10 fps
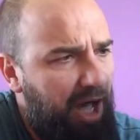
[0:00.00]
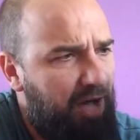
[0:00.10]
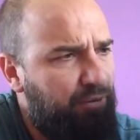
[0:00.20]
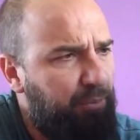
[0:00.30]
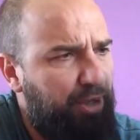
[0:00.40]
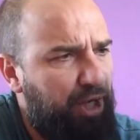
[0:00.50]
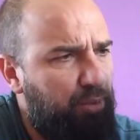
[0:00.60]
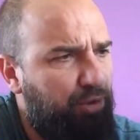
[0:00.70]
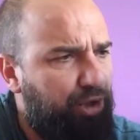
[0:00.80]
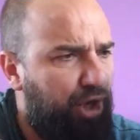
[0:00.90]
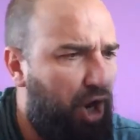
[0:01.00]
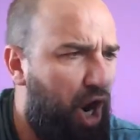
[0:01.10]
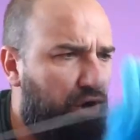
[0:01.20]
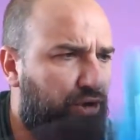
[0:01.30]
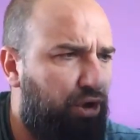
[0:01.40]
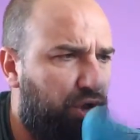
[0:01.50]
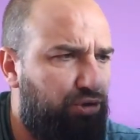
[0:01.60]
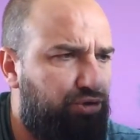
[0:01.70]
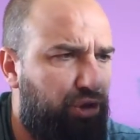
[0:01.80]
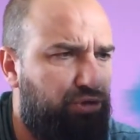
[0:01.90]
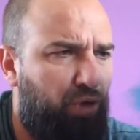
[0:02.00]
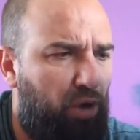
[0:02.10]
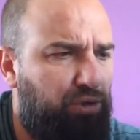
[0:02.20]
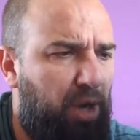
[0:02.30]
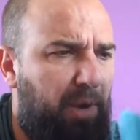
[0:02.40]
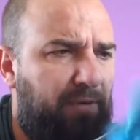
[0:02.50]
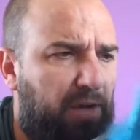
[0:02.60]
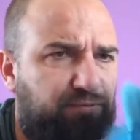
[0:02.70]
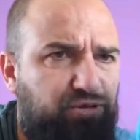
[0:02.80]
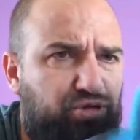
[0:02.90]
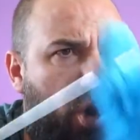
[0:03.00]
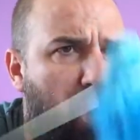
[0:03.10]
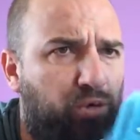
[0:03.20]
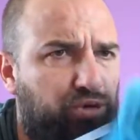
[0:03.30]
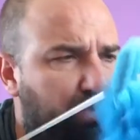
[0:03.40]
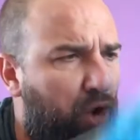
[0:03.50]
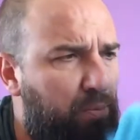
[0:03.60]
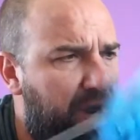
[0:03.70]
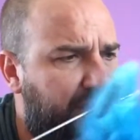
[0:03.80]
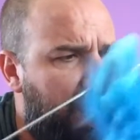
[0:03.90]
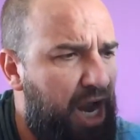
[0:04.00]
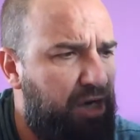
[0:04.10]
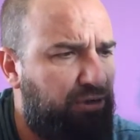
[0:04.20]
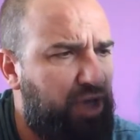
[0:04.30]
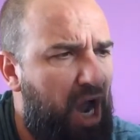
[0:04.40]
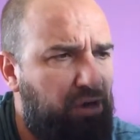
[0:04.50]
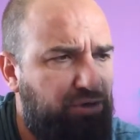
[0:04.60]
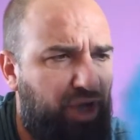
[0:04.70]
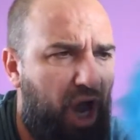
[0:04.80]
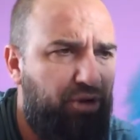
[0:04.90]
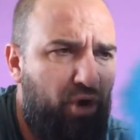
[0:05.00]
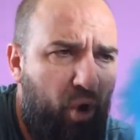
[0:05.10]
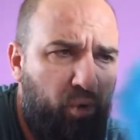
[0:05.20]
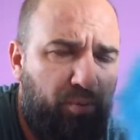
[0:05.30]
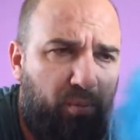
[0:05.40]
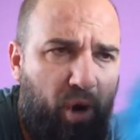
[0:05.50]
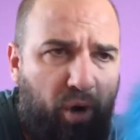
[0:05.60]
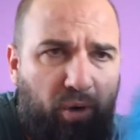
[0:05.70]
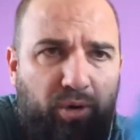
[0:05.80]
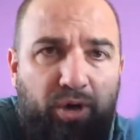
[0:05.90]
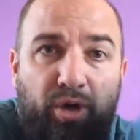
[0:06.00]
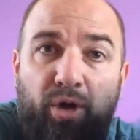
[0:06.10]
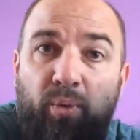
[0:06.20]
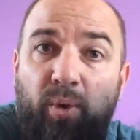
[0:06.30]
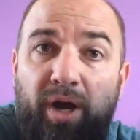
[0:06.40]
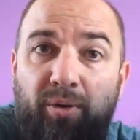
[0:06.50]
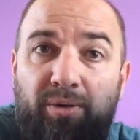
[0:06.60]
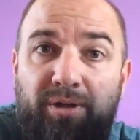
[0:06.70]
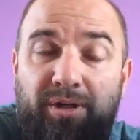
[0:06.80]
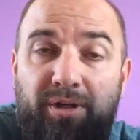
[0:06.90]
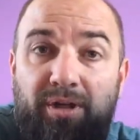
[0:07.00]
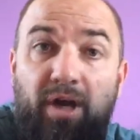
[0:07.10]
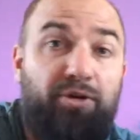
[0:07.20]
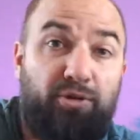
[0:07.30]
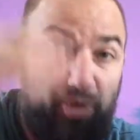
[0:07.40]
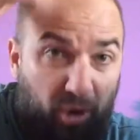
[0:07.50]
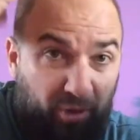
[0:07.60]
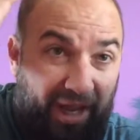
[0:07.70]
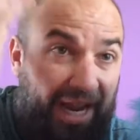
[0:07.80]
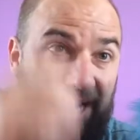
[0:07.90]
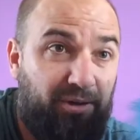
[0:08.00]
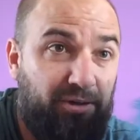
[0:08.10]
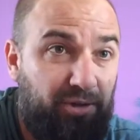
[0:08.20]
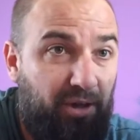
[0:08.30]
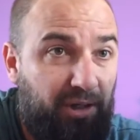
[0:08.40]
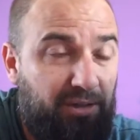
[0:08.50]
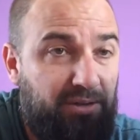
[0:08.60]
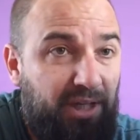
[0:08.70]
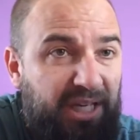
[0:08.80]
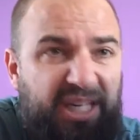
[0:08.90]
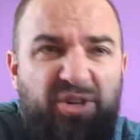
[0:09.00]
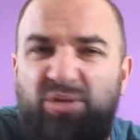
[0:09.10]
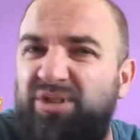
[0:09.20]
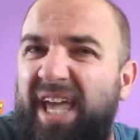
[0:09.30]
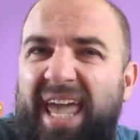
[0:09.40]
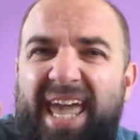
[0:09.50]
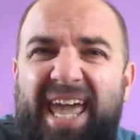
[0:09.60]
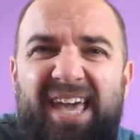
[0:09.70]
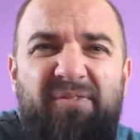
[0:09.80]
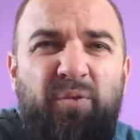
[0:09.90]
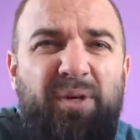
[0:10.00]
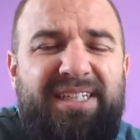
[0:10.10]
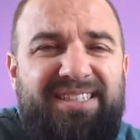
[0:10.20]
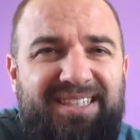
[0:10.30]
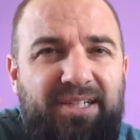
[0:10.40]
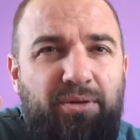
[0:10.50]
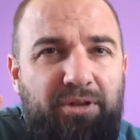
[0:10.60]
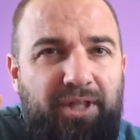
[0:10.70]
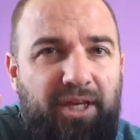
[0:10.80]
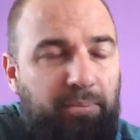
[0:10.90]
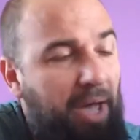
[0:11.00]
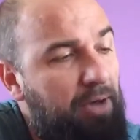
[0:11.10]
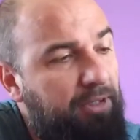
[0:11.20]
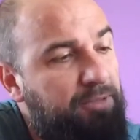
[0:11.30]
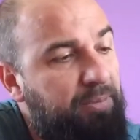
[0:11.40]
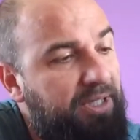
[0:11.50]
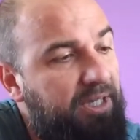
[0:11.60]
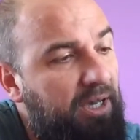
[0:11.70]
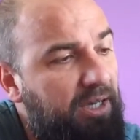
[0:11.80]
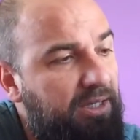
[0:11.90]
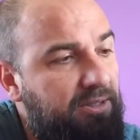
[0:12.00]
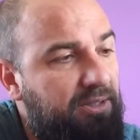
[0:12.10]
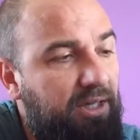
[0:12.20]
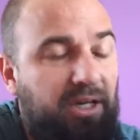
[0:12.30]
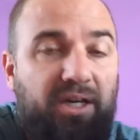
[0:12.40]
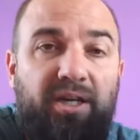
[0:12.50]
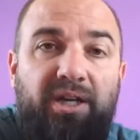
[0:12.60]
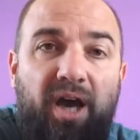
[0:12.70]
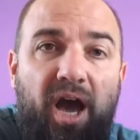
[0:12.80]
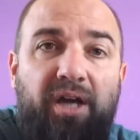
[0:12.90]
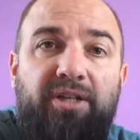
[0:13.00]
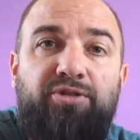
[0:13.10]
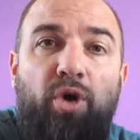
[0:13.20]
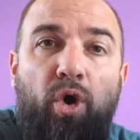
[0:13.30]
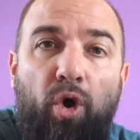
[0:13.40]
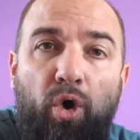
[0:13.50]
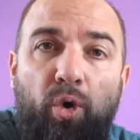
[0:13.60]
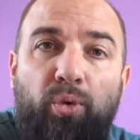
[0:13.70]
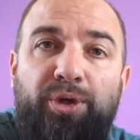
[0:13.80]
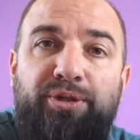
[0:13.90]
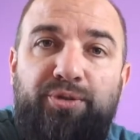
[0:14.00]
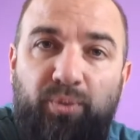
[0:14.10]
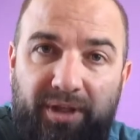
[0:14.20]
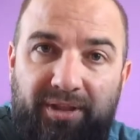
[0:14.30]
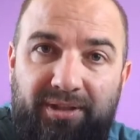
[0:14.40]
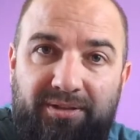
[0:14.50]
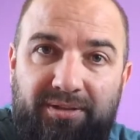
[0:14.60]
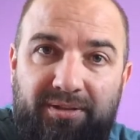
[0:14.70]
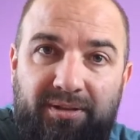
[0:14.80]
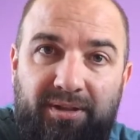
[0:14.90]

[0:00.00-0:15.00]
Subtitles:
I haven't been able to get a haircut in such a long time. I've had so many hairs. How does God know them all? Well, God knows all the hairs on us. He knows every single thing about us because God is always with us.